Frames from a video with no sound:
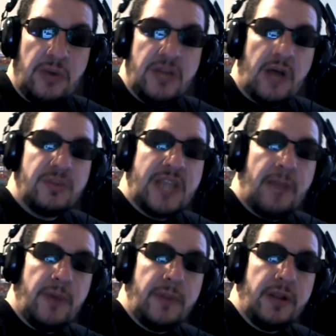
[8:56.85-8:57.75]
I would
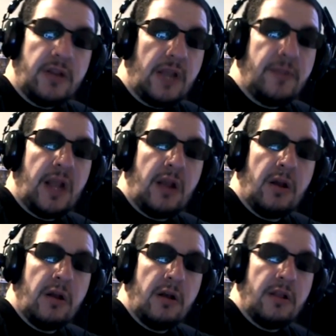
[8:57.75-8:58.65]
tap up here, I'd be
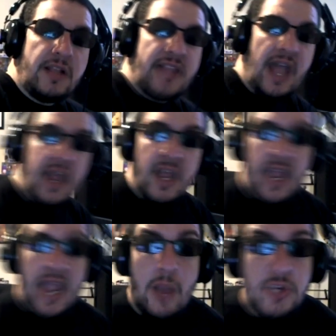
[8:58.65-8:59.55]
like that.
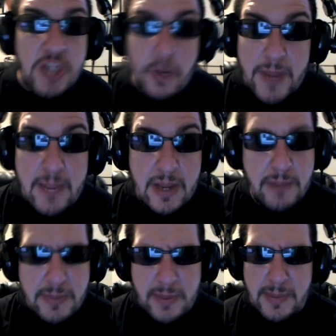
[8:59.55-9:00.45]
It would start beeping, beep, beep, beep,